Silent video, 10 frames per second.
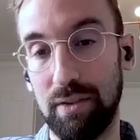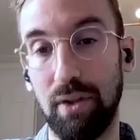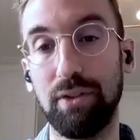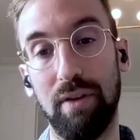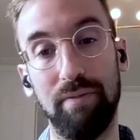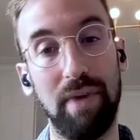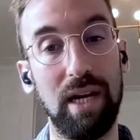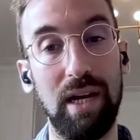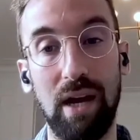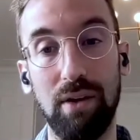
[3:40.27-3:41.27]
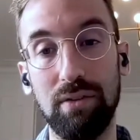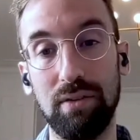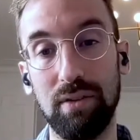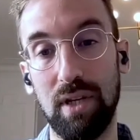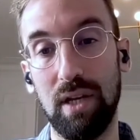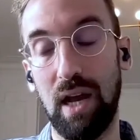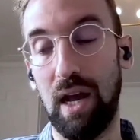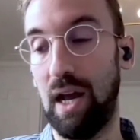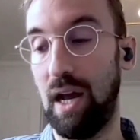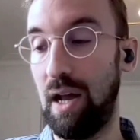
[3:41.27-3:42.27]
so those who have made it out,
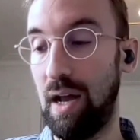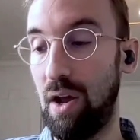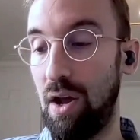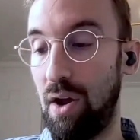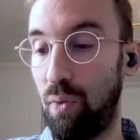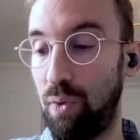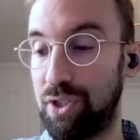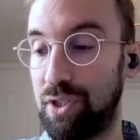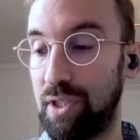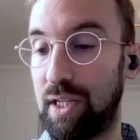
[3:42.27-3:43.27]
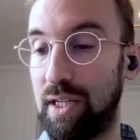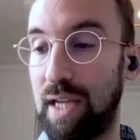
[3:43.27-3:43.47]
which